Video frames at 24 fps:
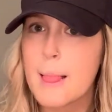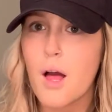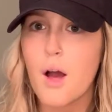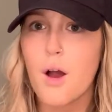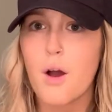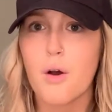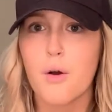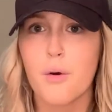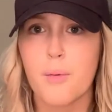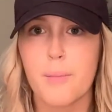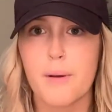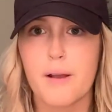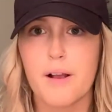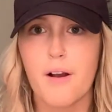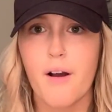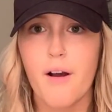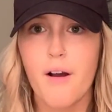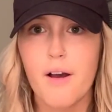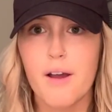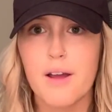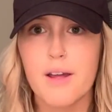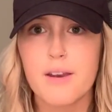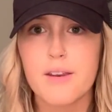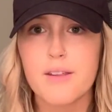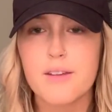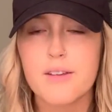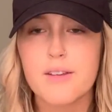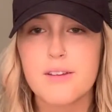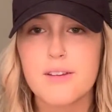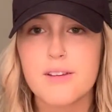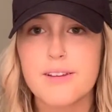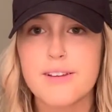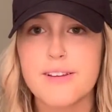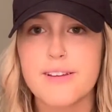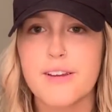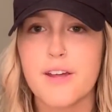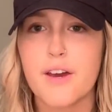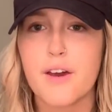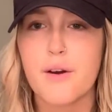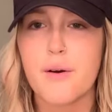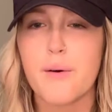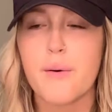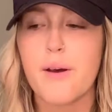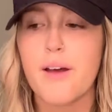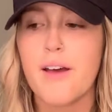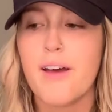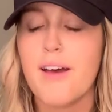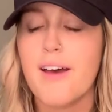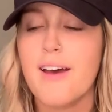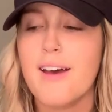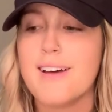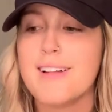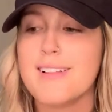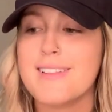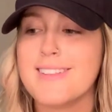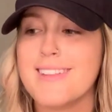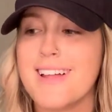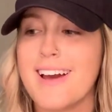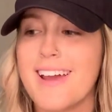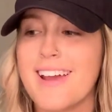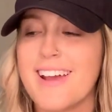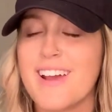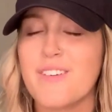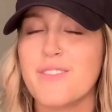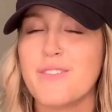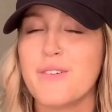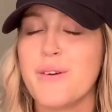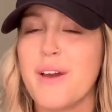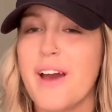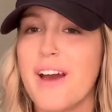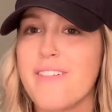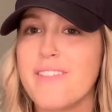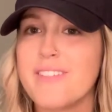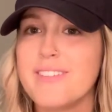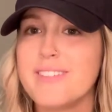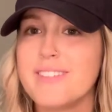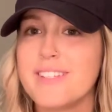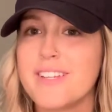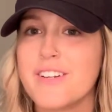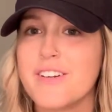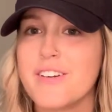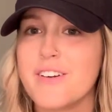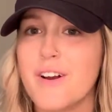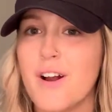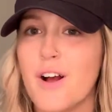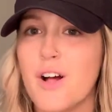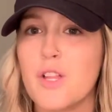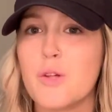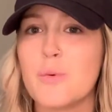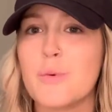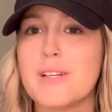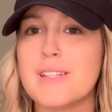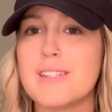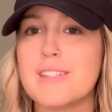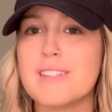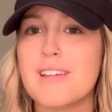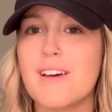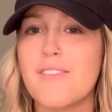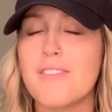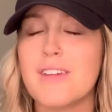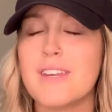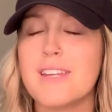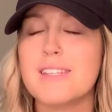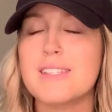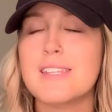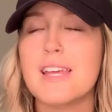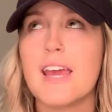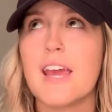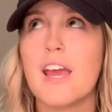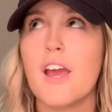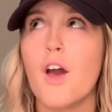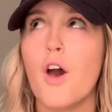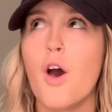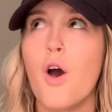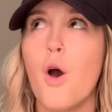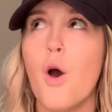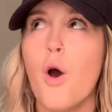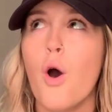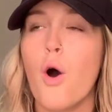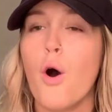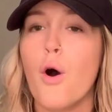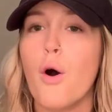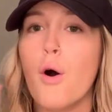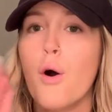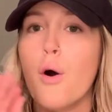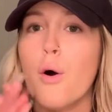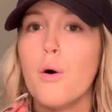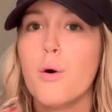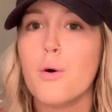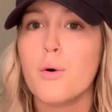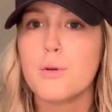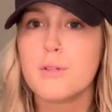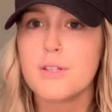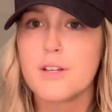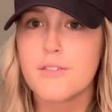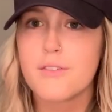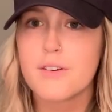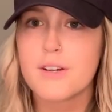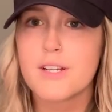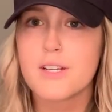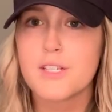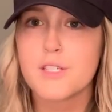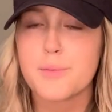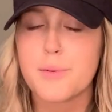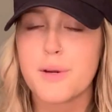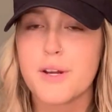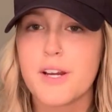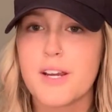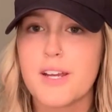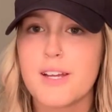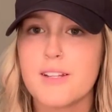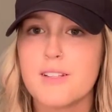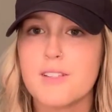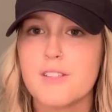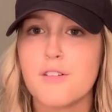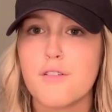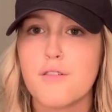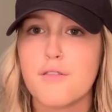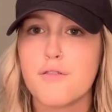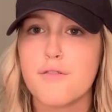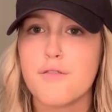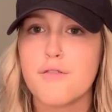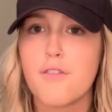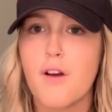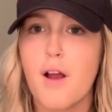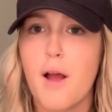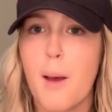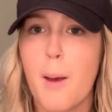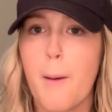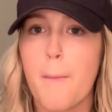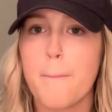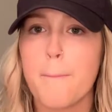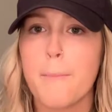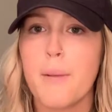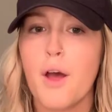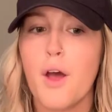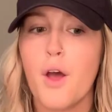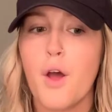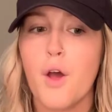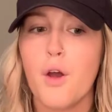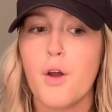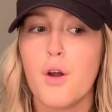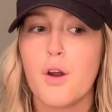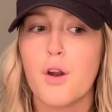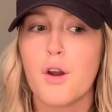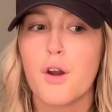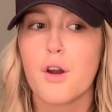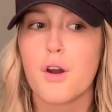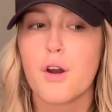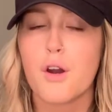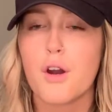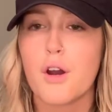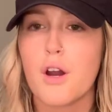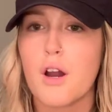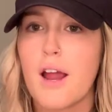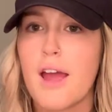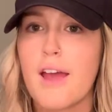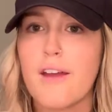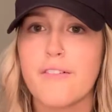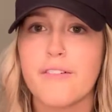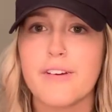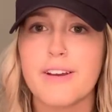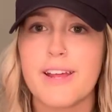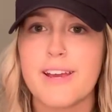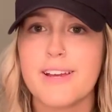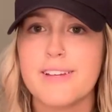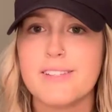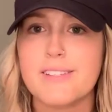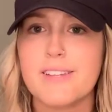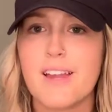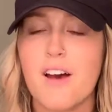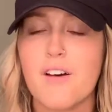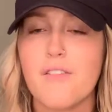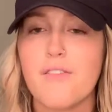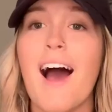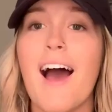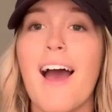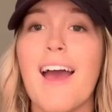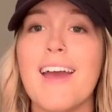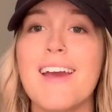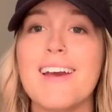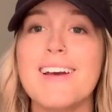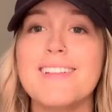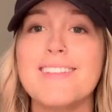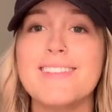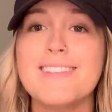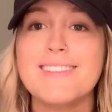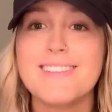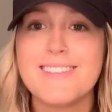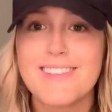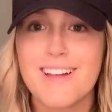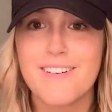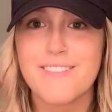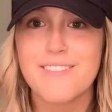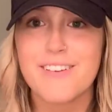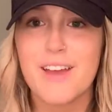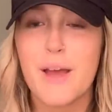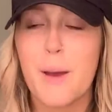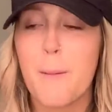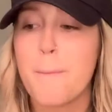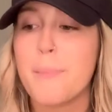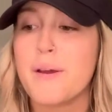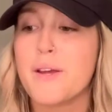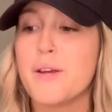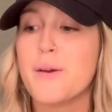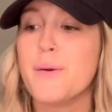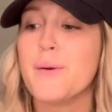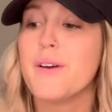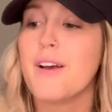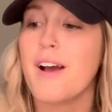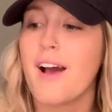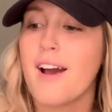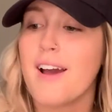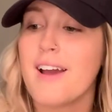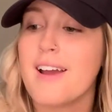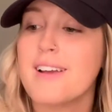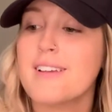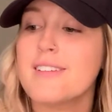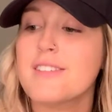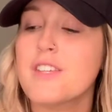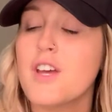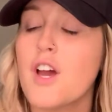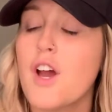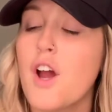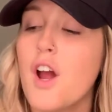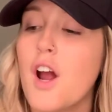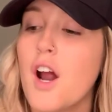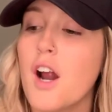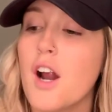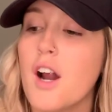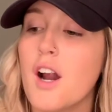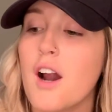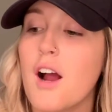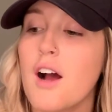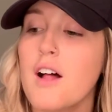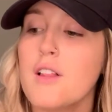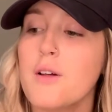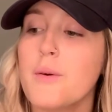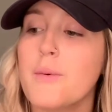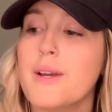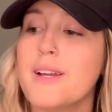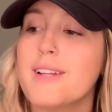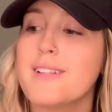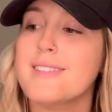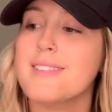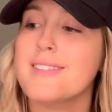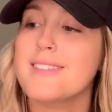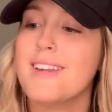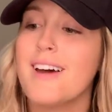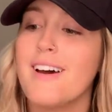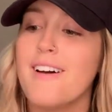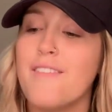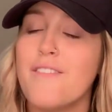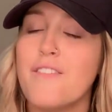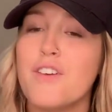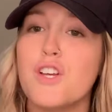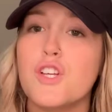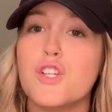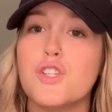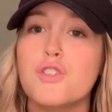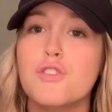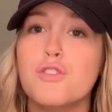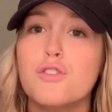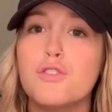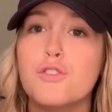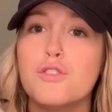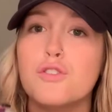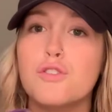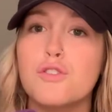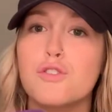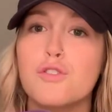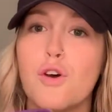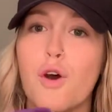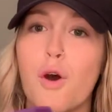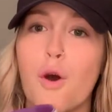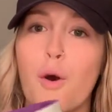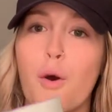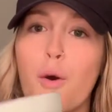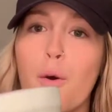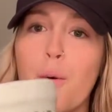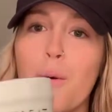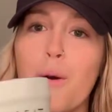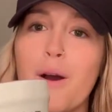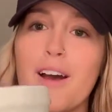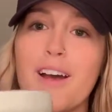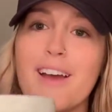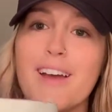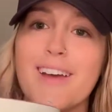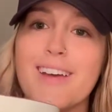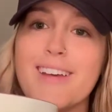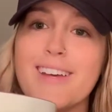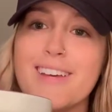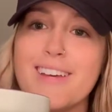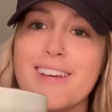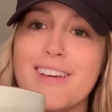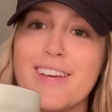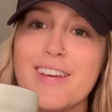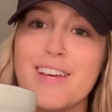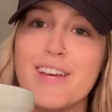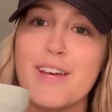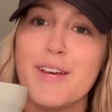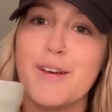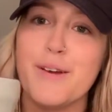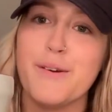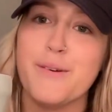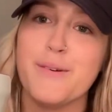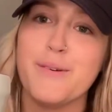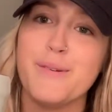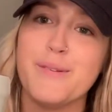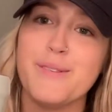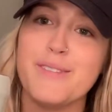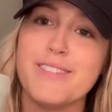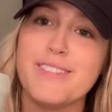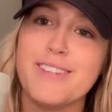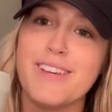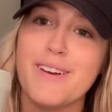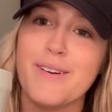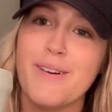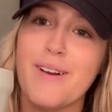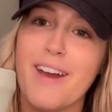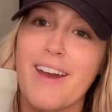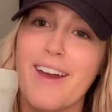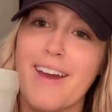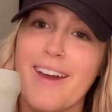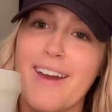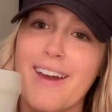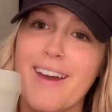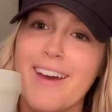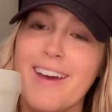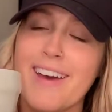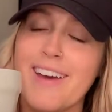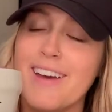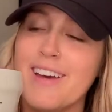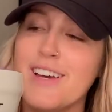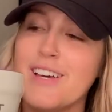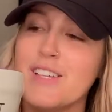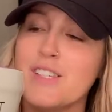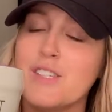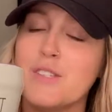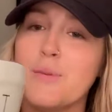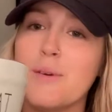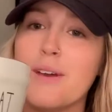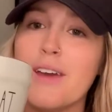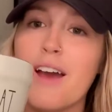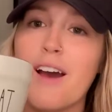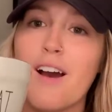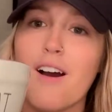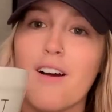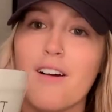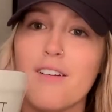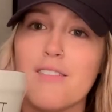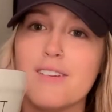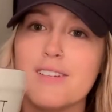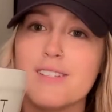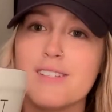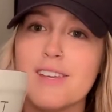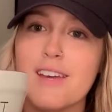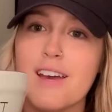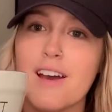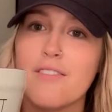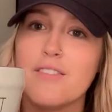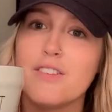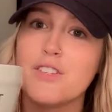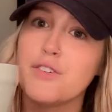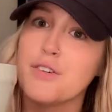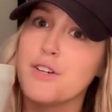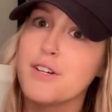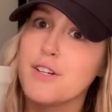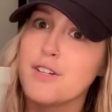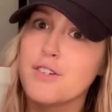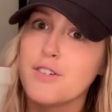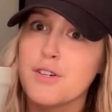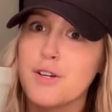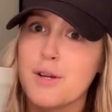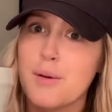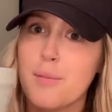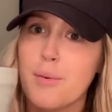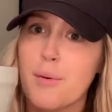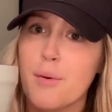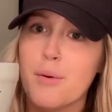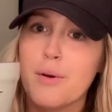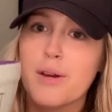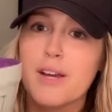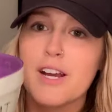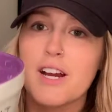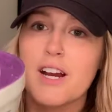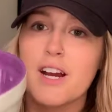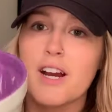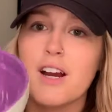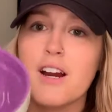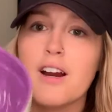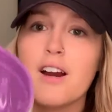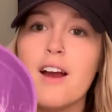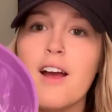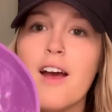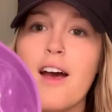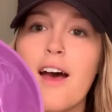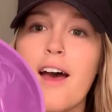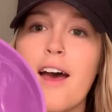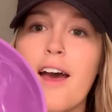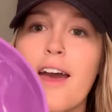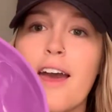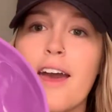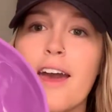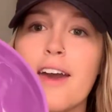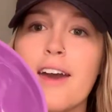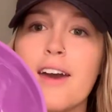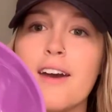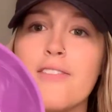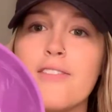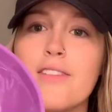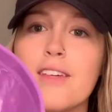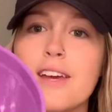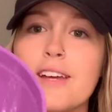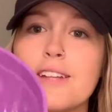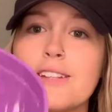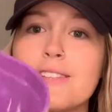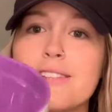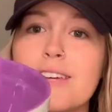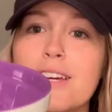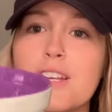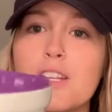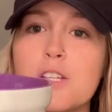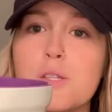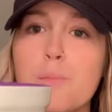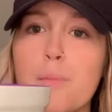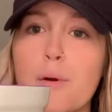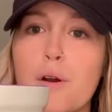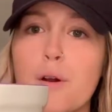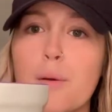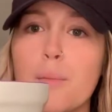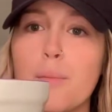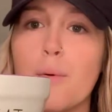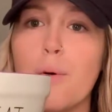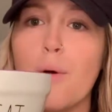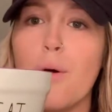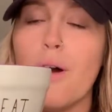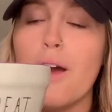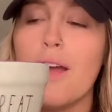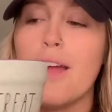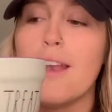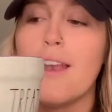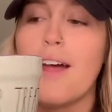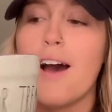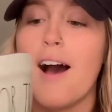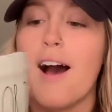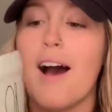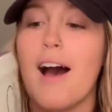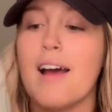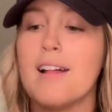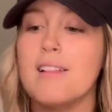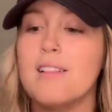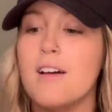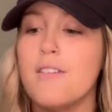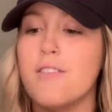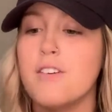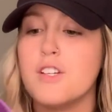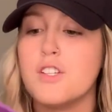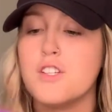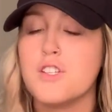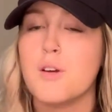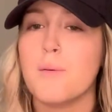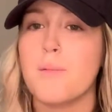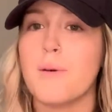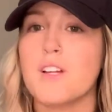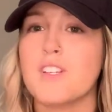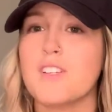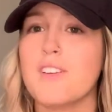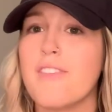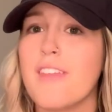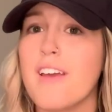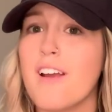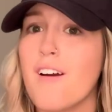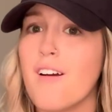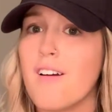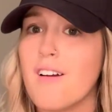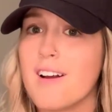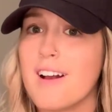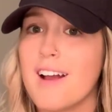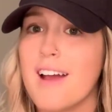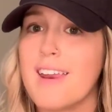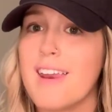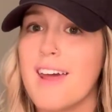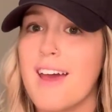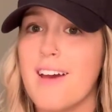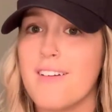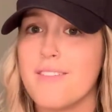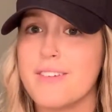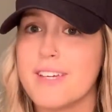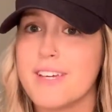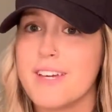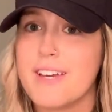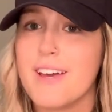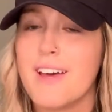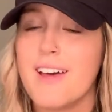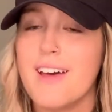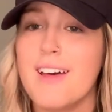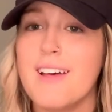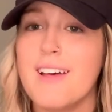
oh my God, you know? Like, if you haven't seen her Halloween stuff, it is a whole different experience from her everyday stuff. I love it, but you guys, her Halloween stuff is so cute, okay? So we obviously have a trick-or-treat bowl here, and the inside is purple, and I love it so much, and they are kind of heavy.